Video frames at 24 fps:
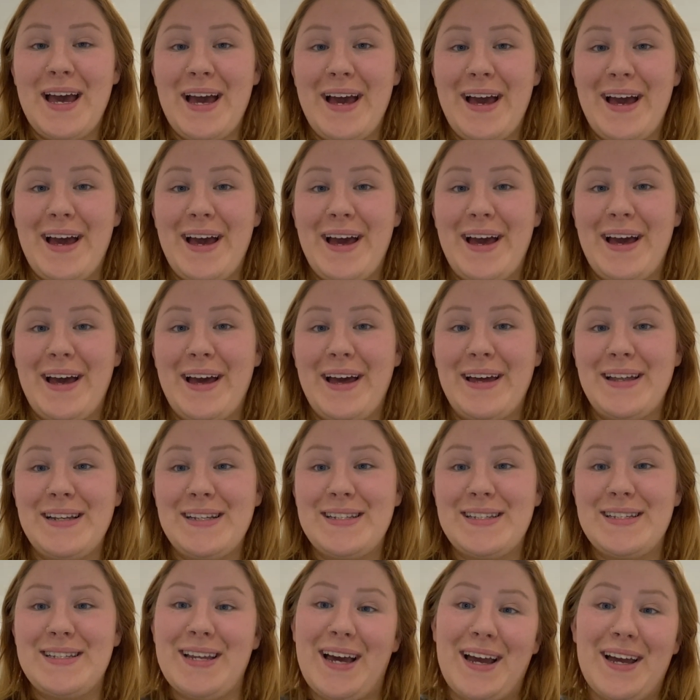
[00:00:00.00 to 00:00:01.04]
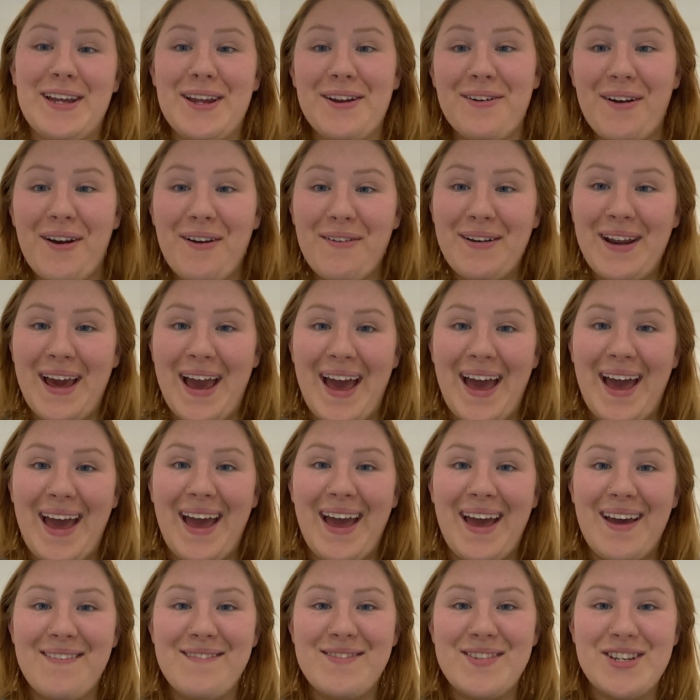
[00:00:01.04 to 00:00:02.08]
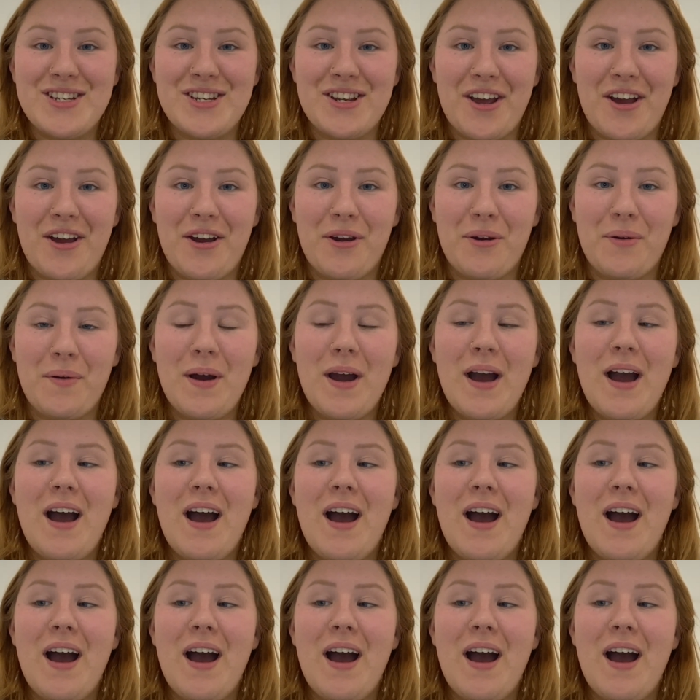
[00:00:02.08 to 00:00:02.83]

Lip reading: a dye your own hair video.